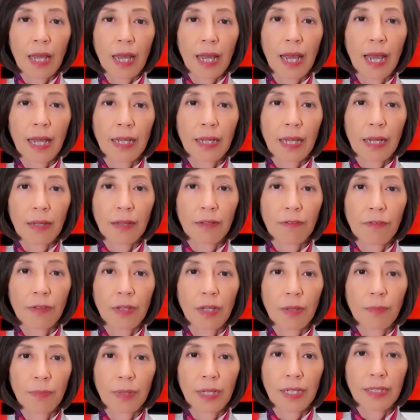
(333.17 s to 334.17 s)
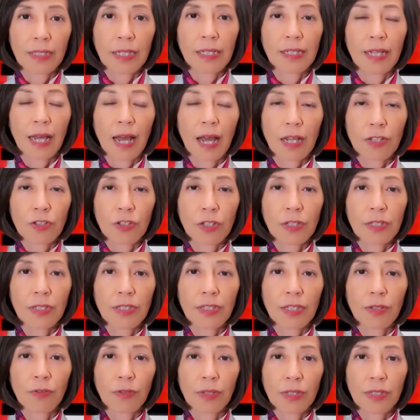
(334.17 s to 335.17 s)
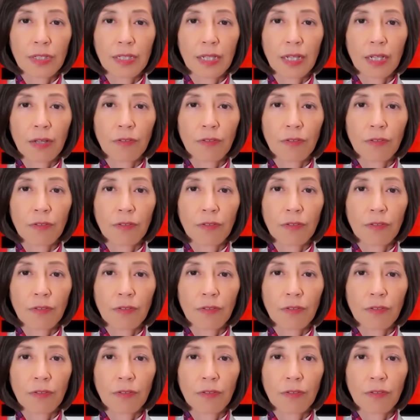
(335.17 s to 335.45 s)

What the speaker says: and that the Philippines' actions seriously